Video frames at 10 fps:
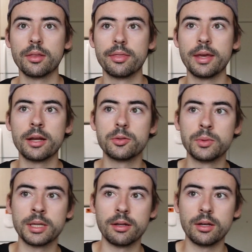they're
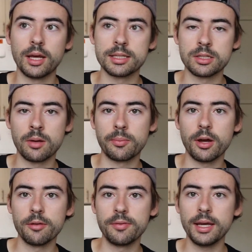doing it as a
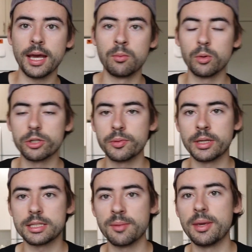nonprofit and we're doing
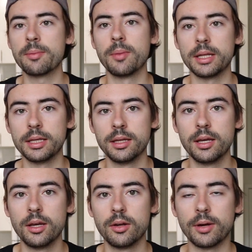it to make money,
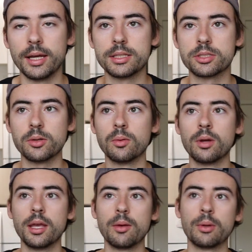right? So
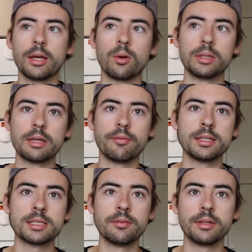when they're holding
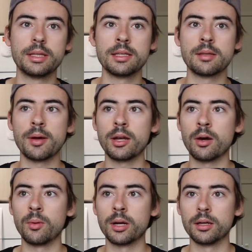events and everything, and they might
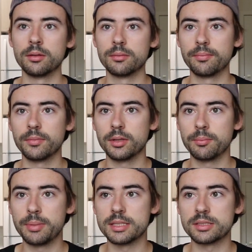not want to
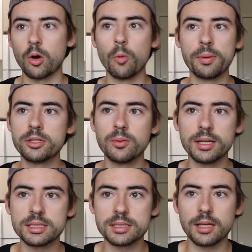be as open to
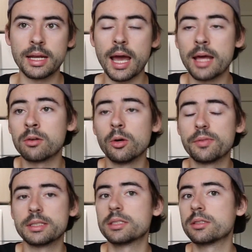us. And I don't know if
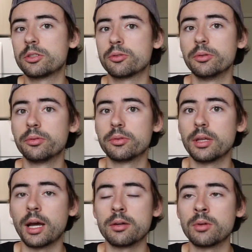this is the truth.
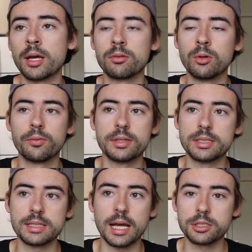I don't know if this
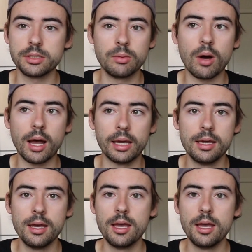is actually why,